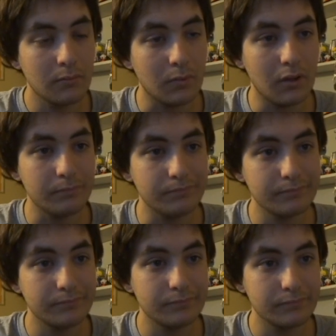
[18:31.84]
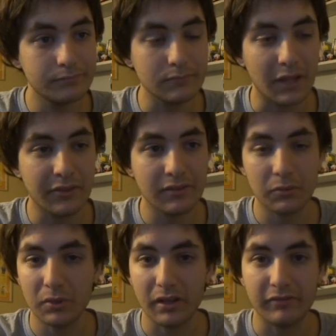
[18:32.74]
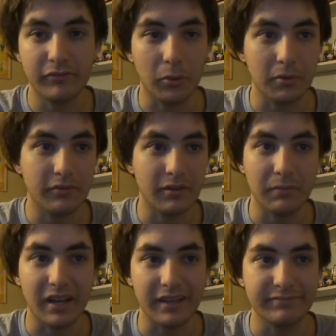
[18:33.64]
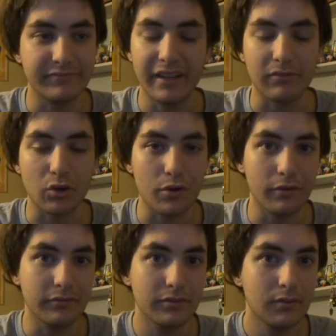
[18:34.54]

well, I think there were like four of them that I never heard of.